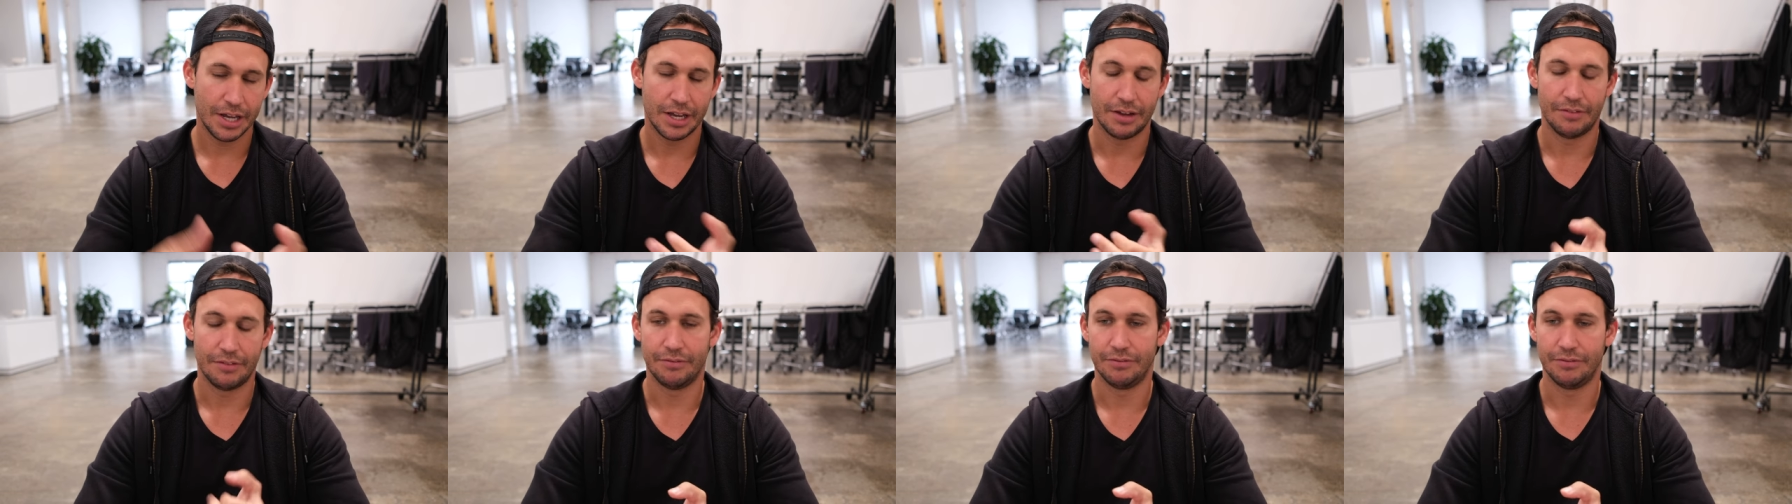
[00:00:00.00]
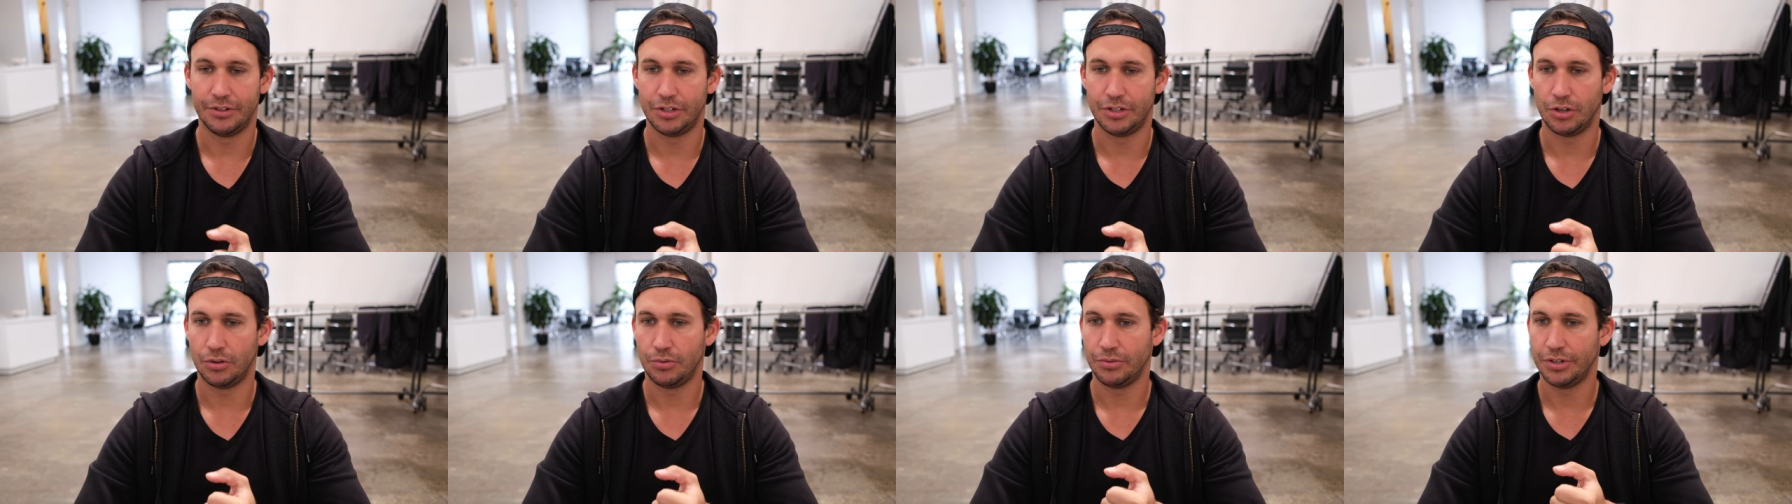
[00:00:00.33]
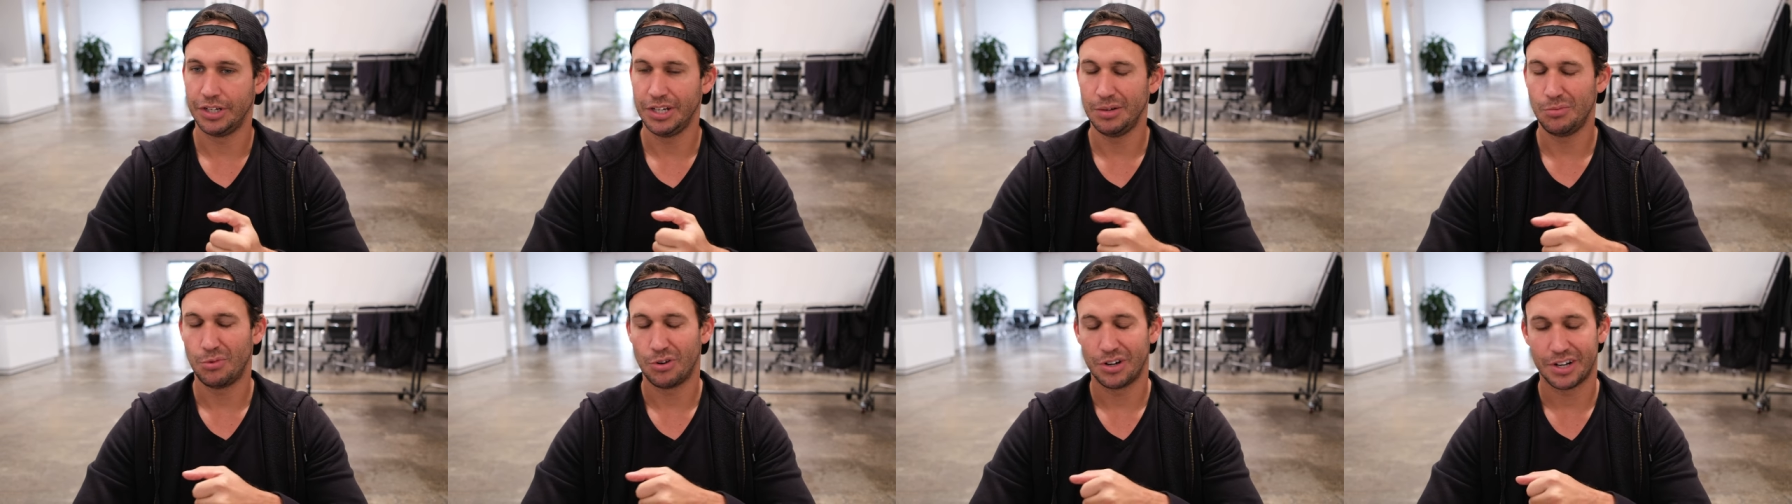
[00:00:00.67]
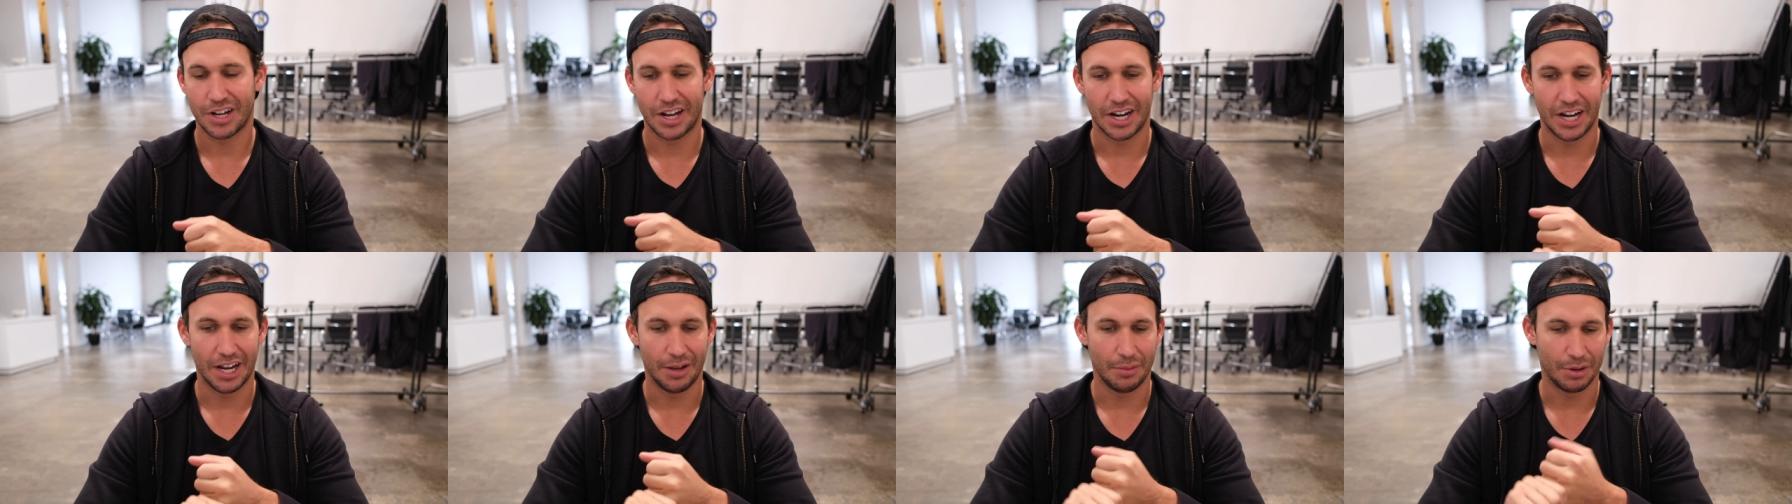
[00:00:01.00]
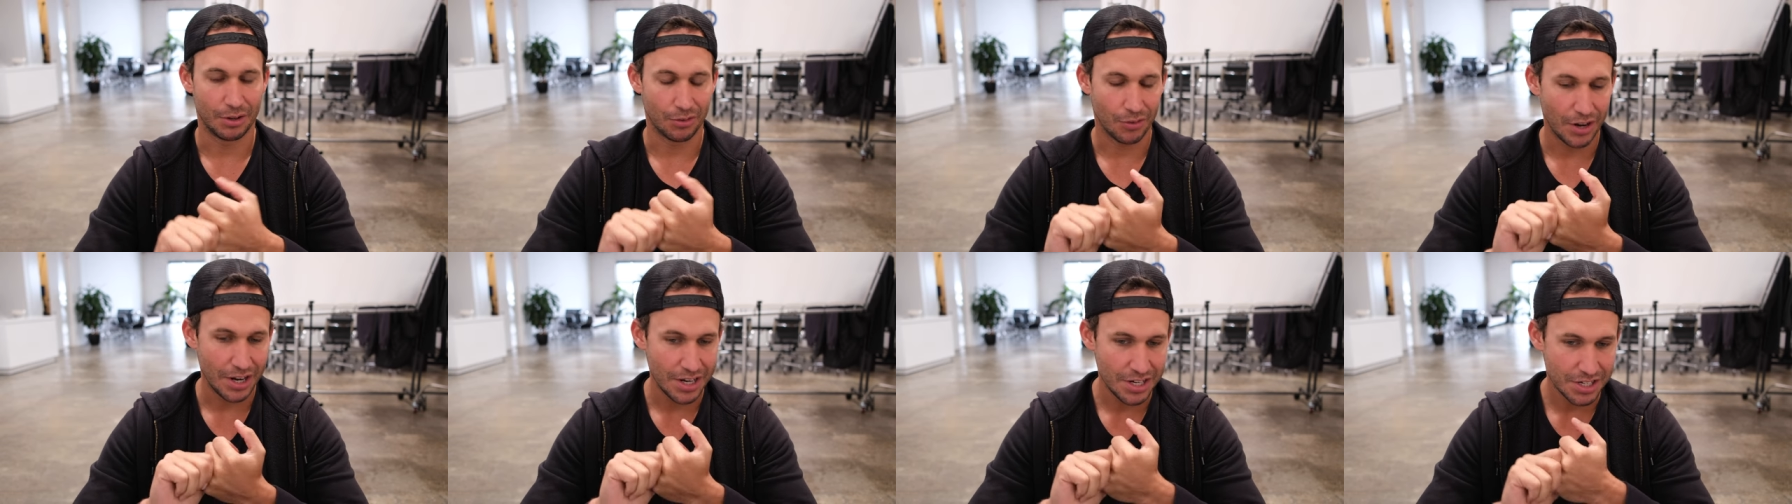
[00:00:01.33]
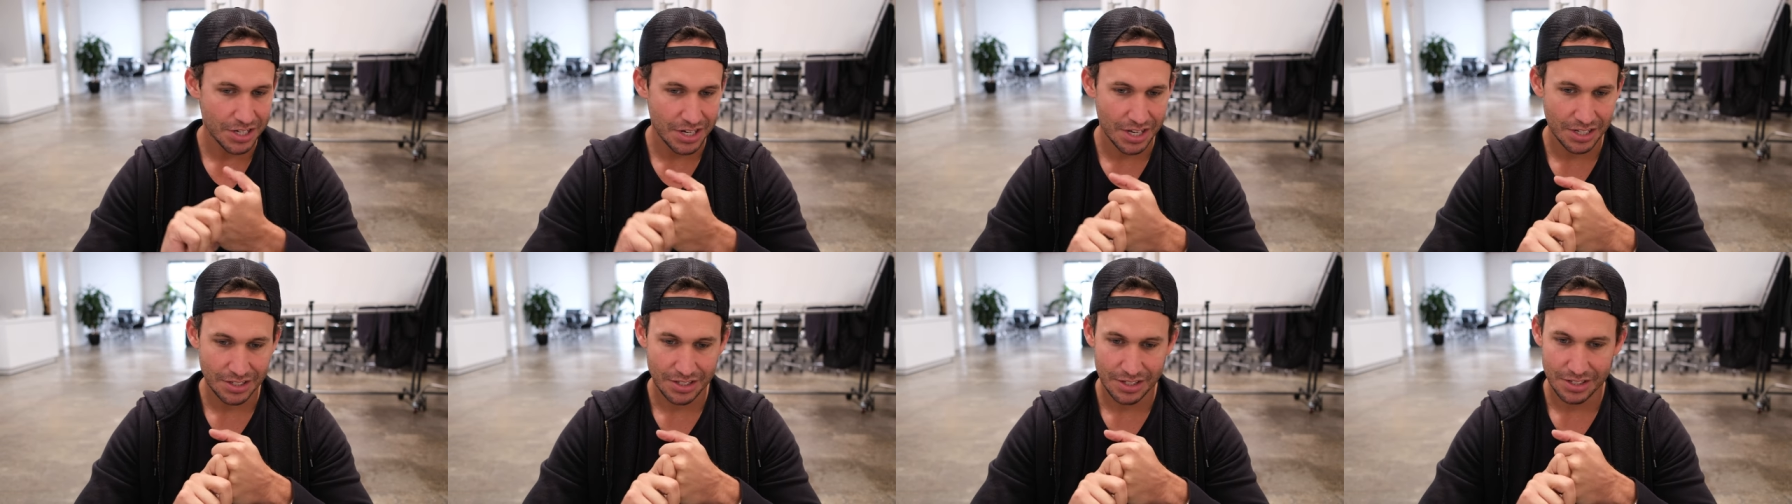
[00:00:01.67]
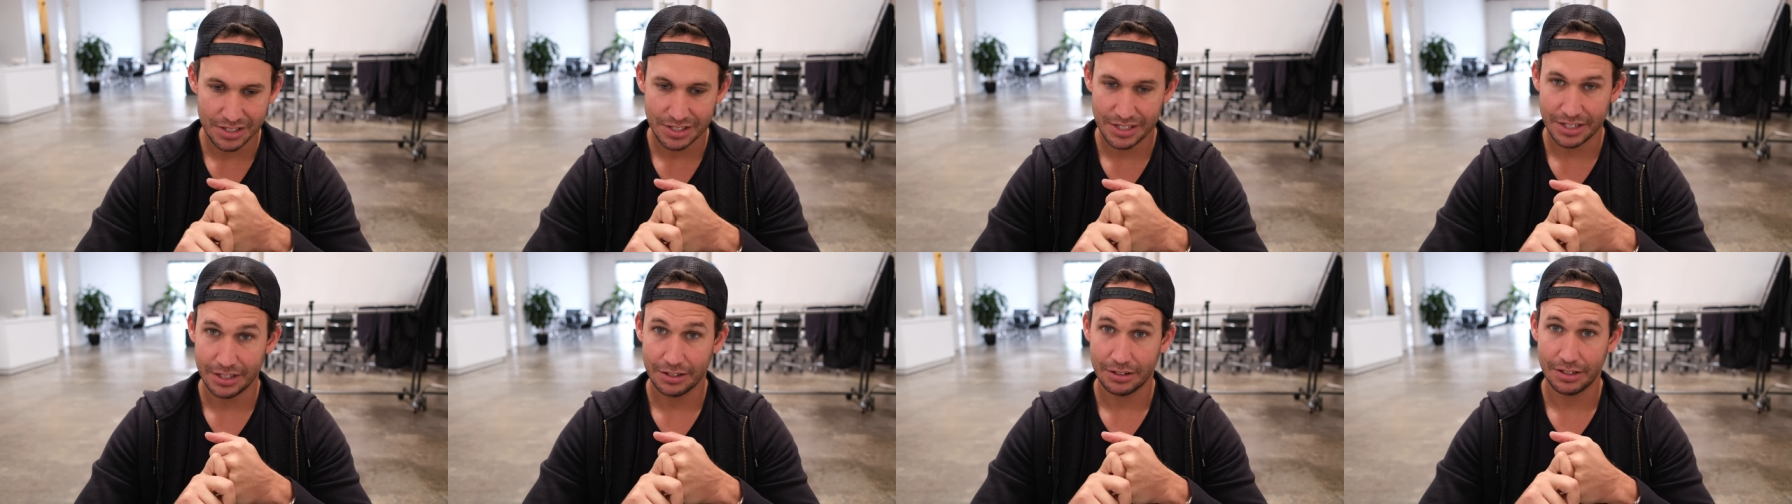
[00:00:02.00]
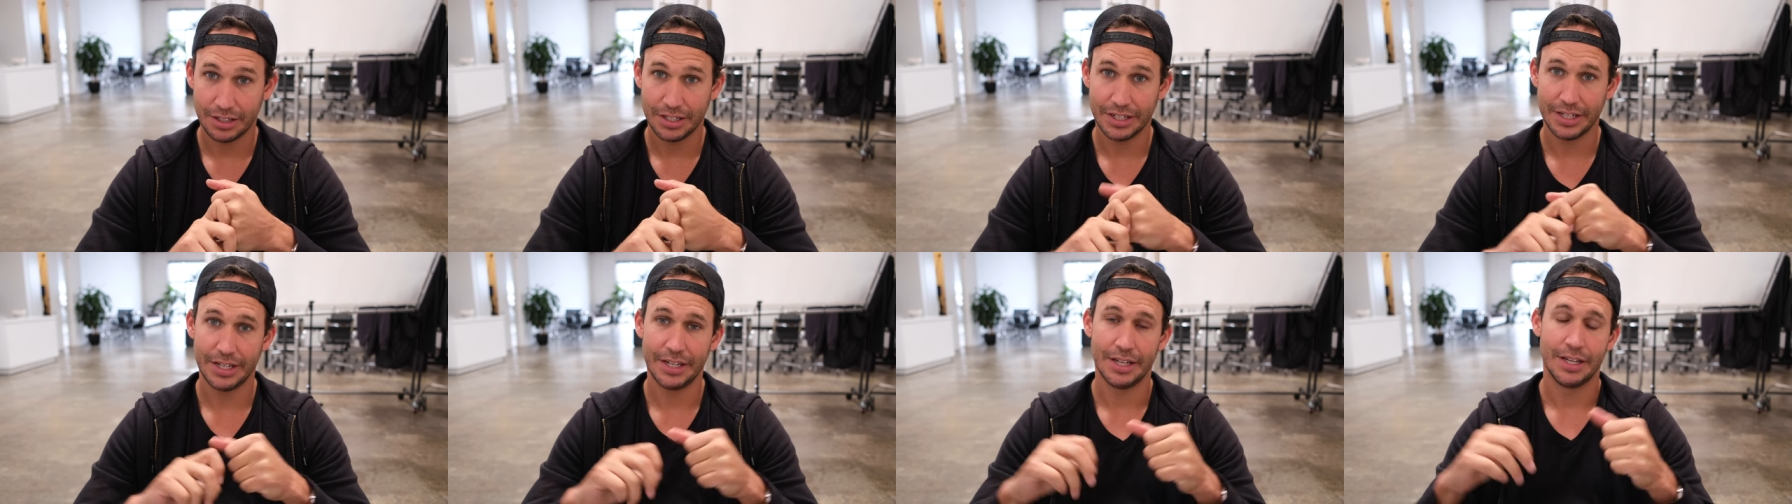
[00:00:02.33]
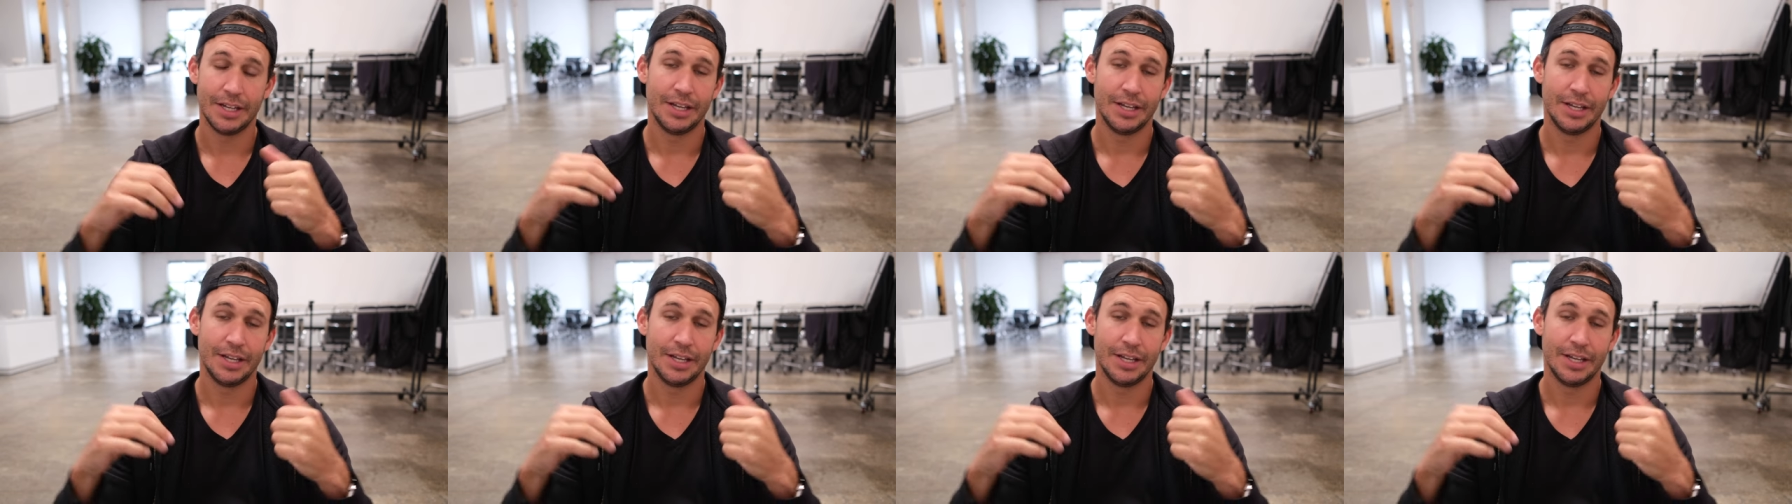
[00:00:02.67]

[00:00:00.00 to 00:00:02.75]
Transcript: I um, don't need more dynamic range necessarily.